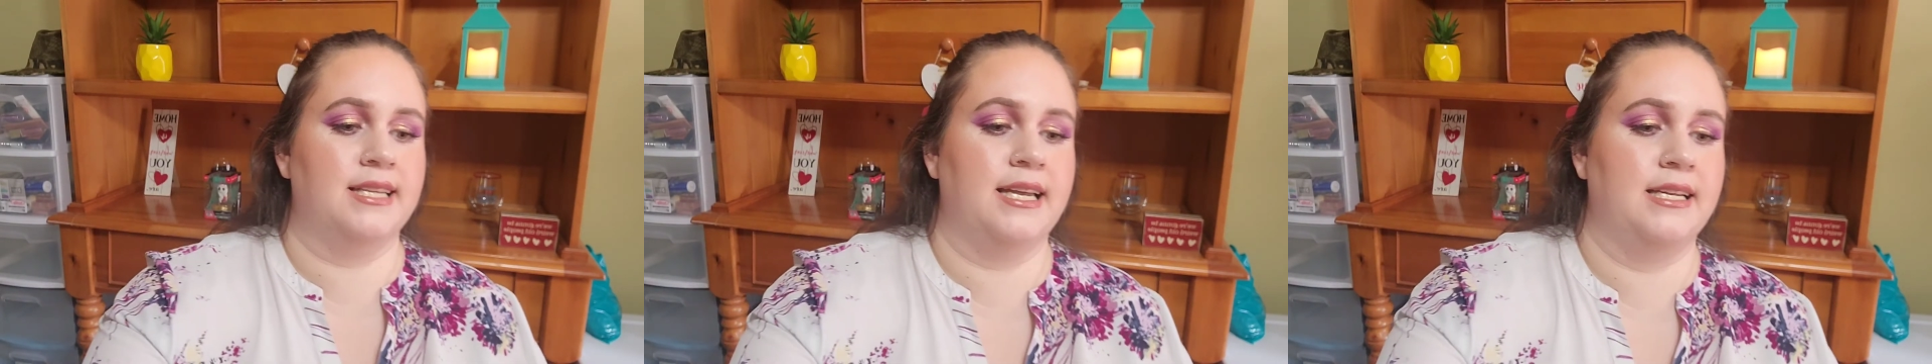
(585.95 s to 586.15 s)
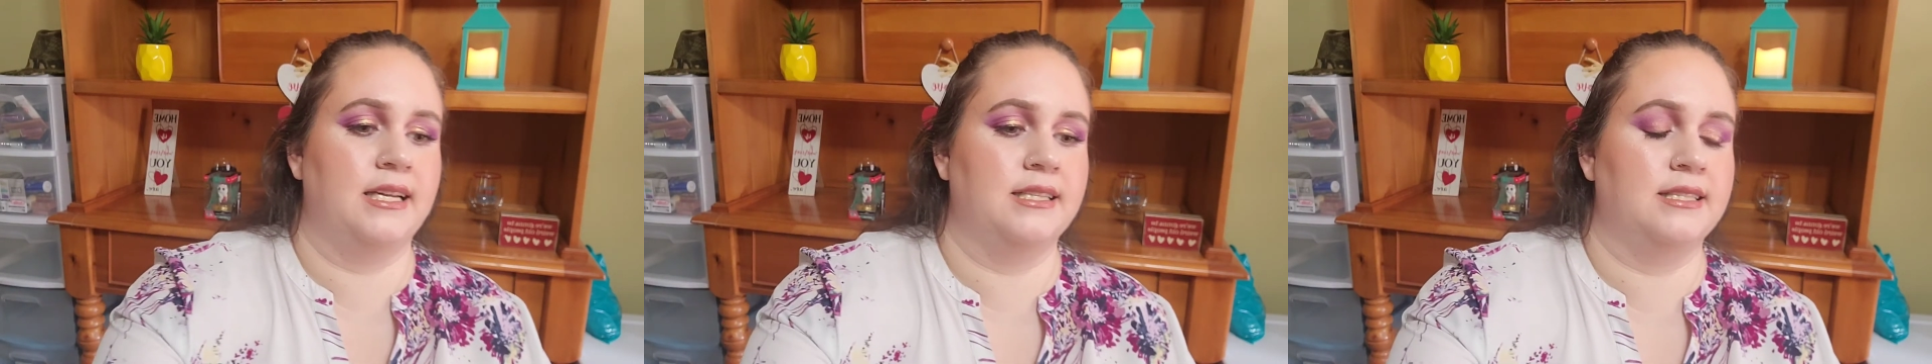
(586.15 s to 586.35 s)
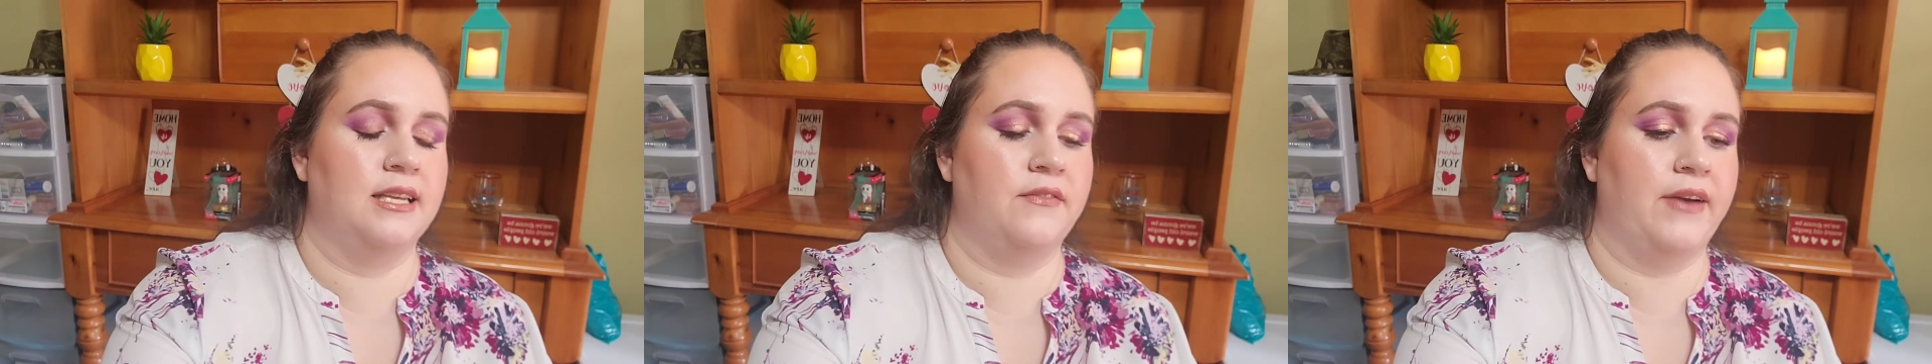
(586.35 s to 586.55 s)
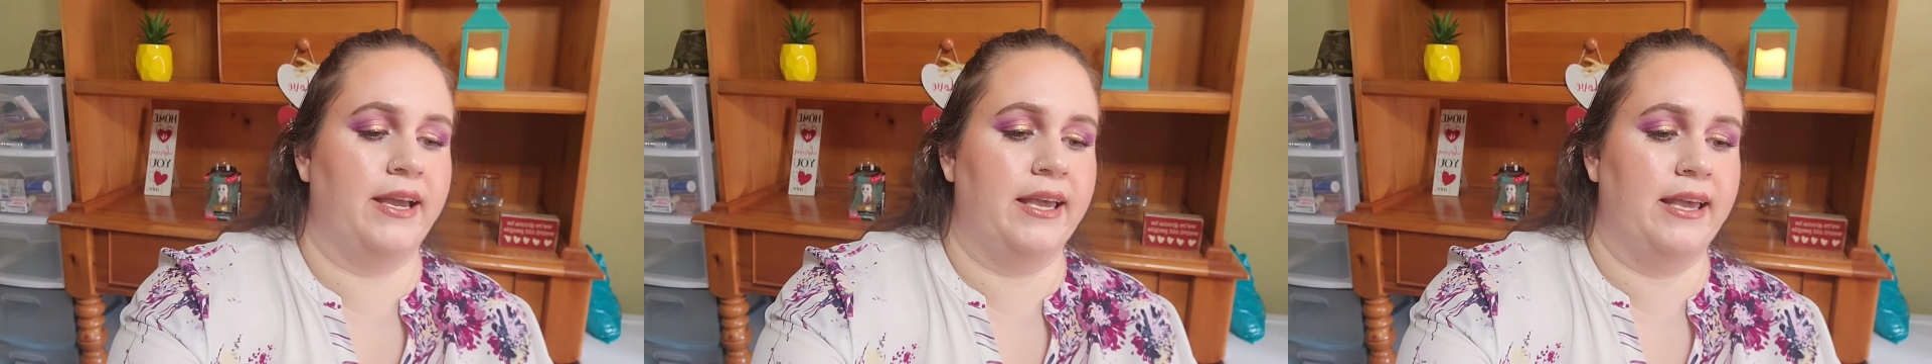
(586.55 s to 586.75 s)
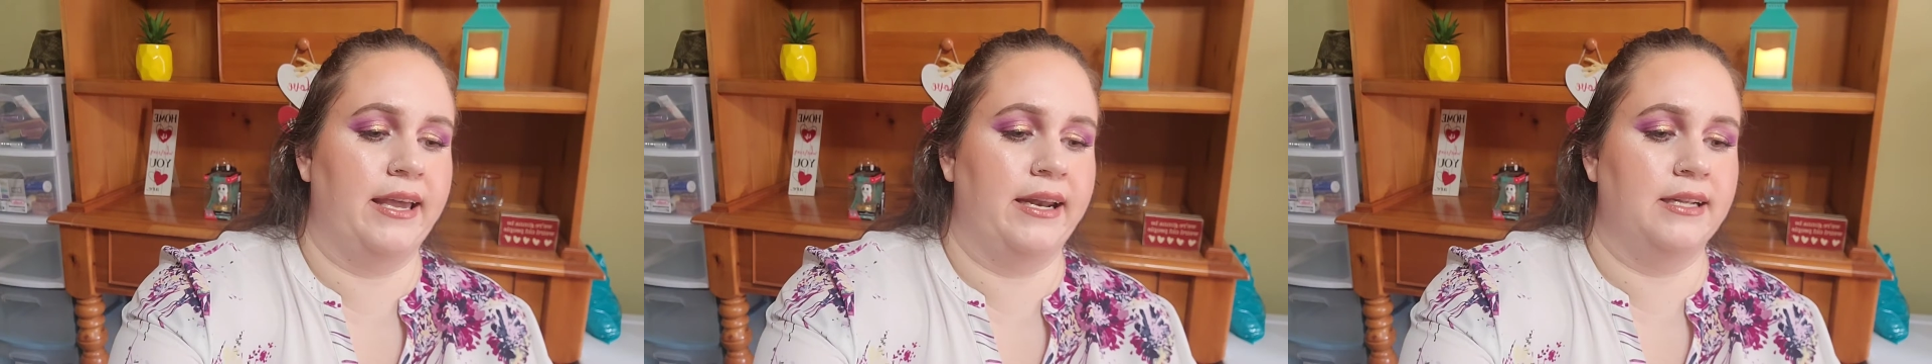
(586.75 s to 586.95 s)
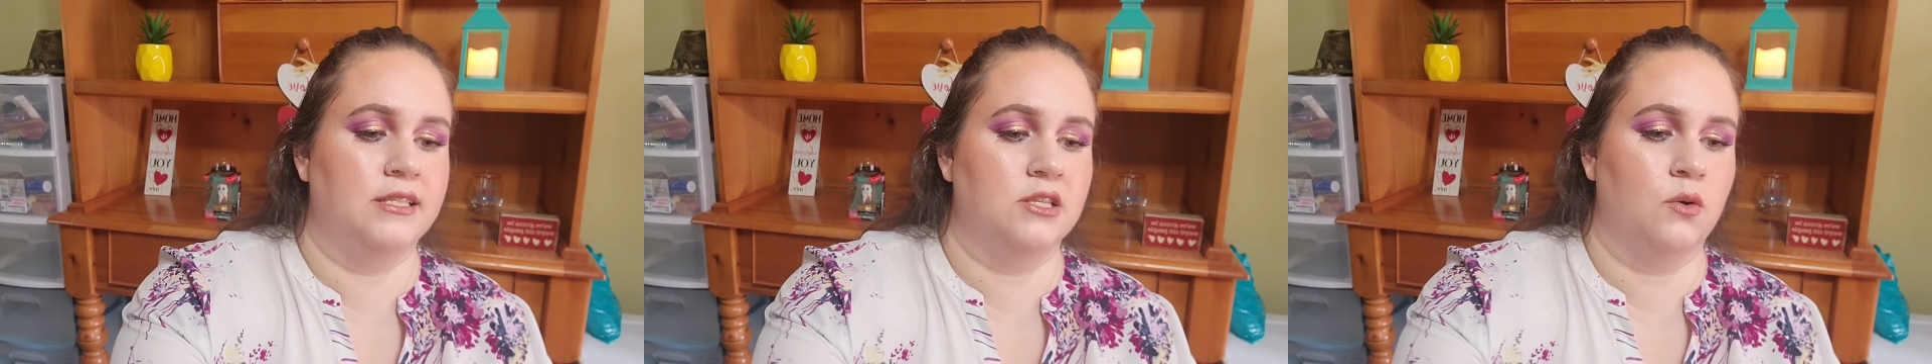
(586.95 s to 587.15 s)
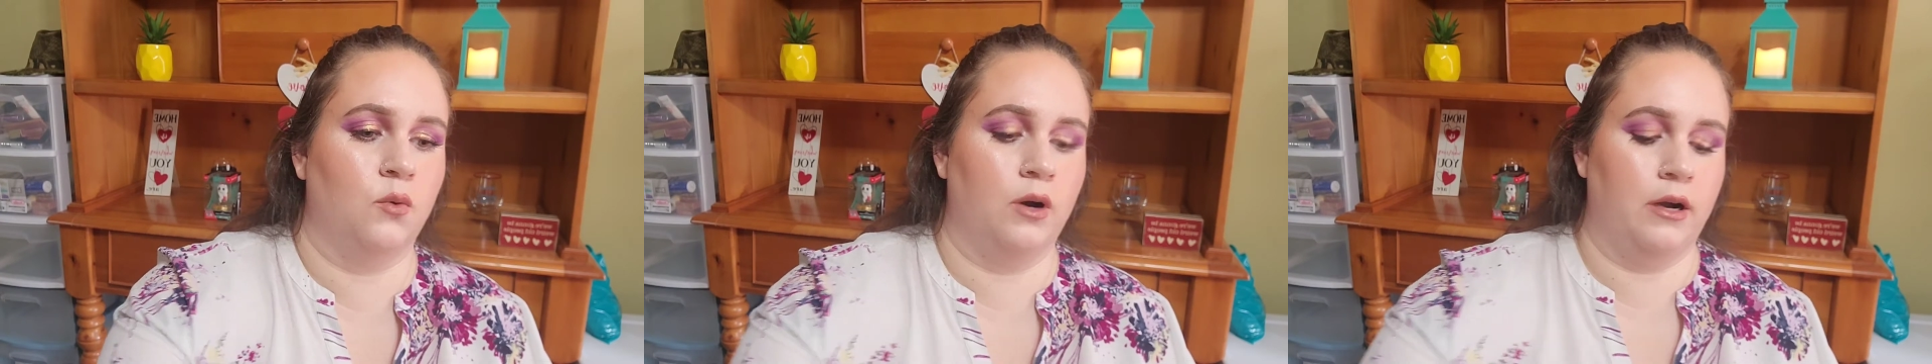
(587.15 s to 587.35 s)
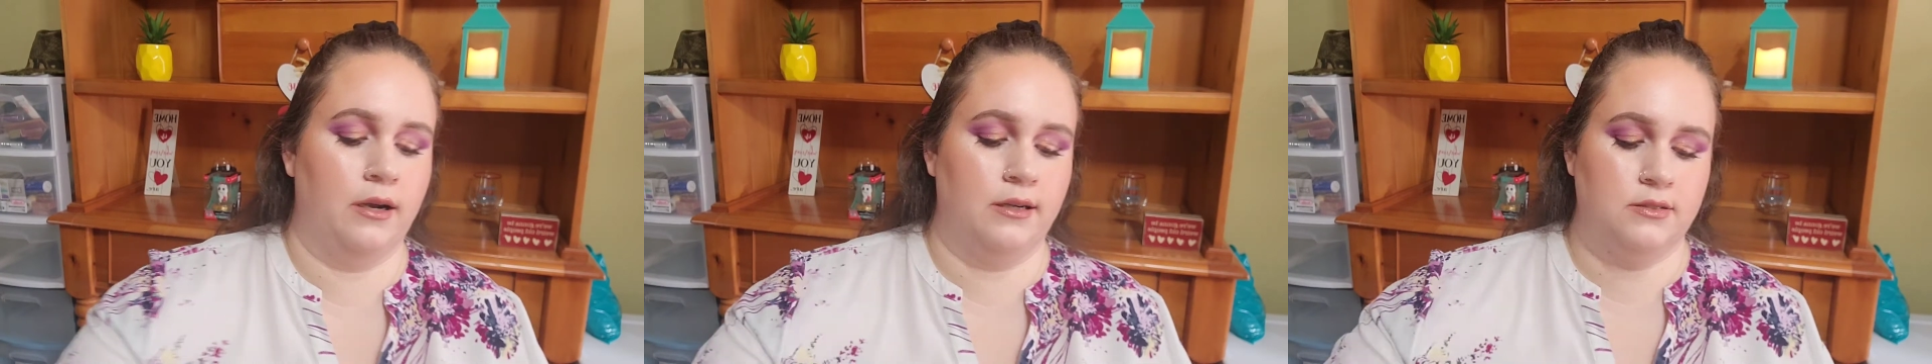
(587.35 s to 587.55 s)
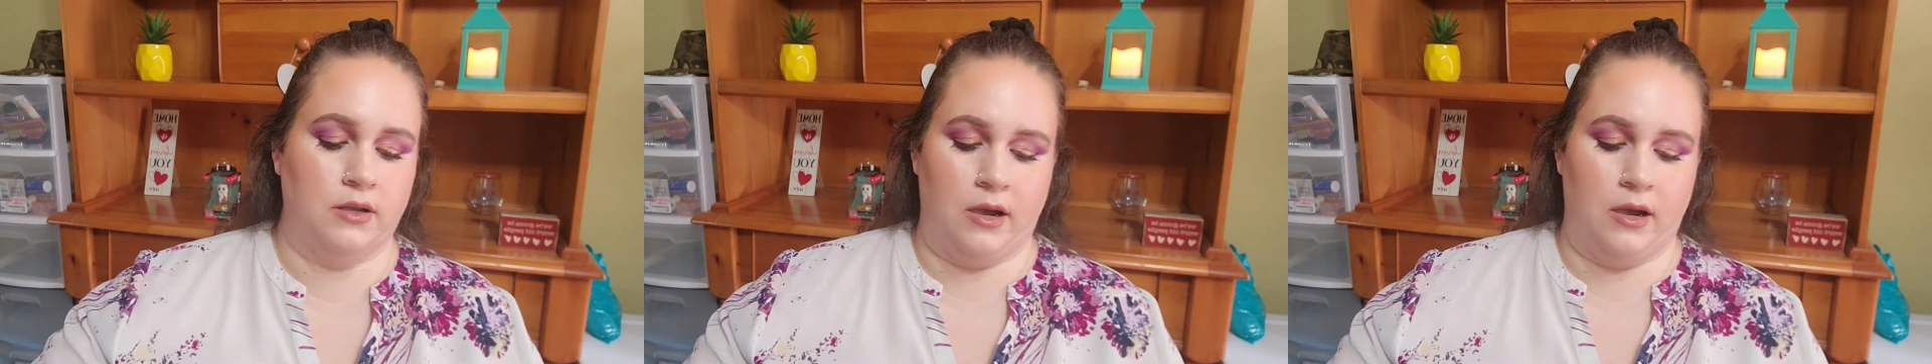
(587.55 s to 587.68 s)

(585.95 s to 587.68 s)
skin to see if I can get it to work.